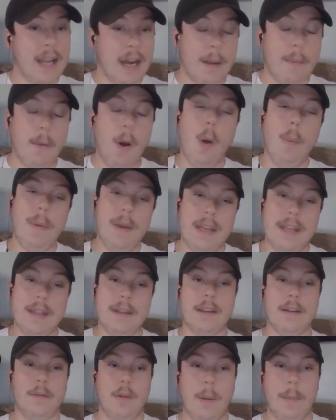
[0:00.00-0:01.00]
and I'm hoping
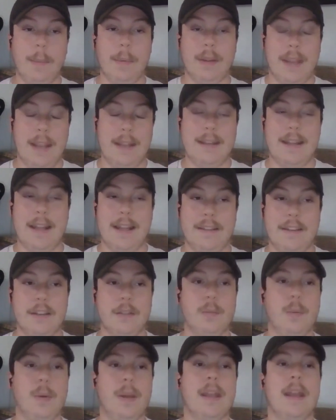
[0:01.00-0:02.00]
he can replicate that
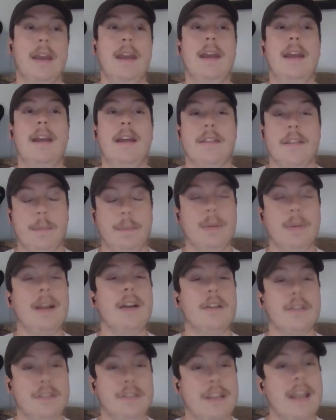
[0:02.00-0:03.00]
this week. The
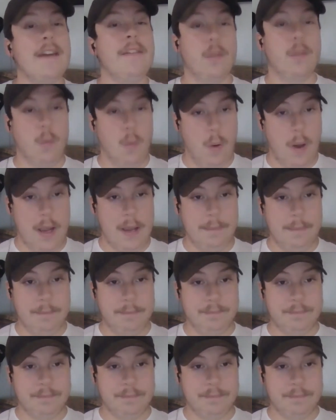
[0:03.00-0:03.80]
player is Devin White.